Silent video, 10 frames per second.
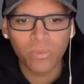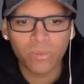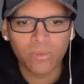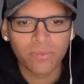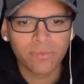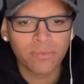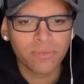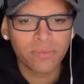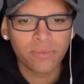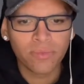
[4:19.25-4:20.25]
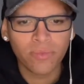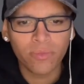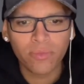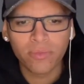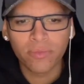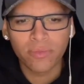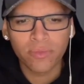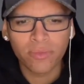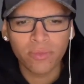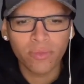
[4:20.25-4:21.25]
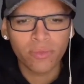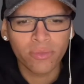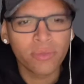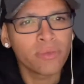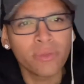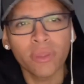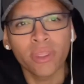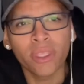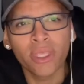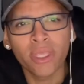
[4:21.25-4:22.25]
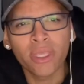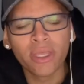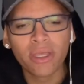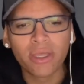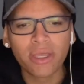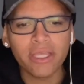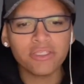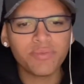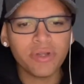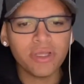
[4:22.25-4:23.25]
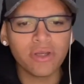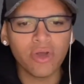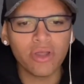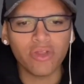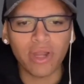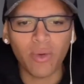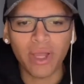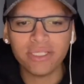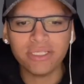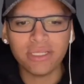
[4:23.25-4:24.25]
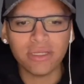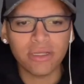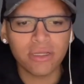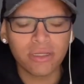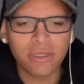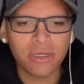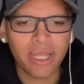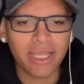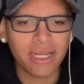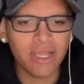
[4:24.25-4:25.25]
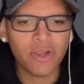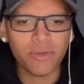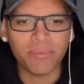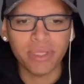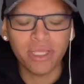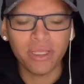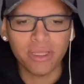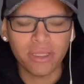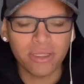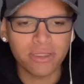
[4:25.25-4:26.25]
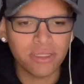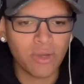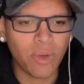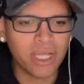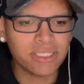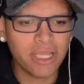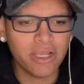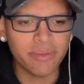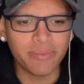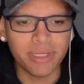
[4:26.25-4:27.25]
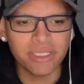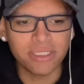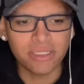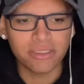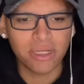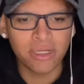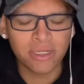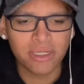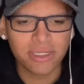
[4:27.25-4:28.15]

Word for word: You still don't have any other friends to hang out with, do you? He's pretty annoying though. Like, why is he? Like, let her be. Like, why is that your business, dog?